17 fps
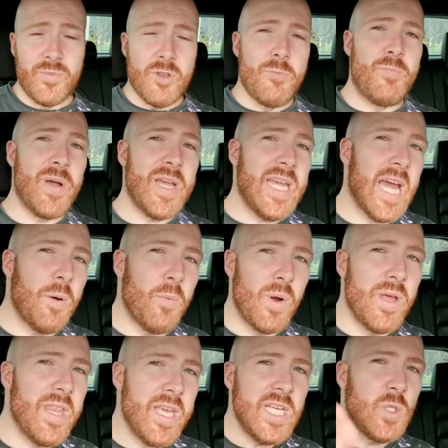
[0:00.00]
But yet
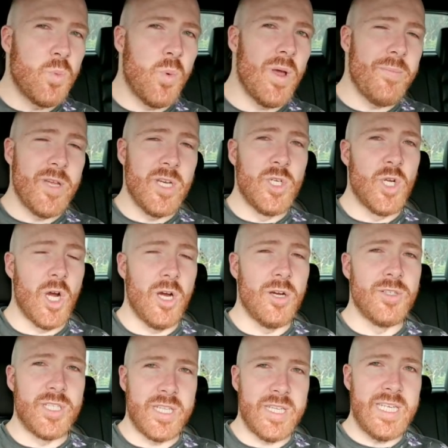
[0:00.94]
when these women go
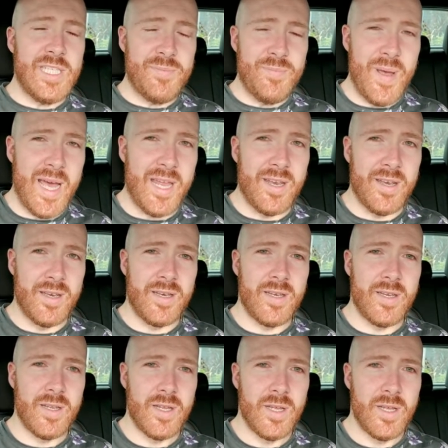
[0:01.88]
to these men,
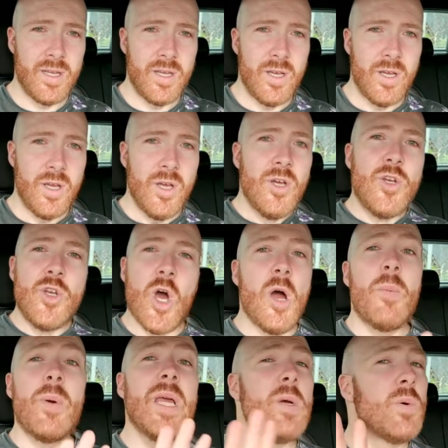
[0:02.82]

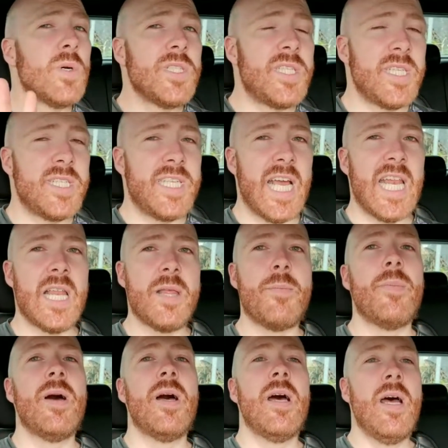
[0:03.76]
nobody wants to say to
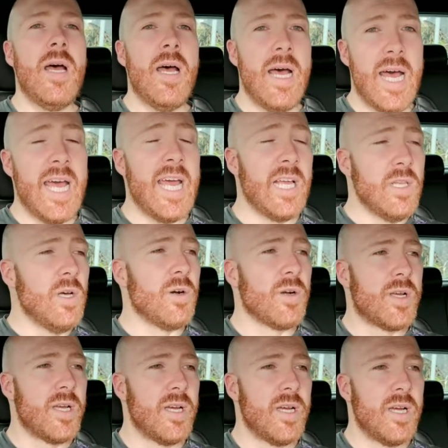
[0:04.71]
them, hey, look,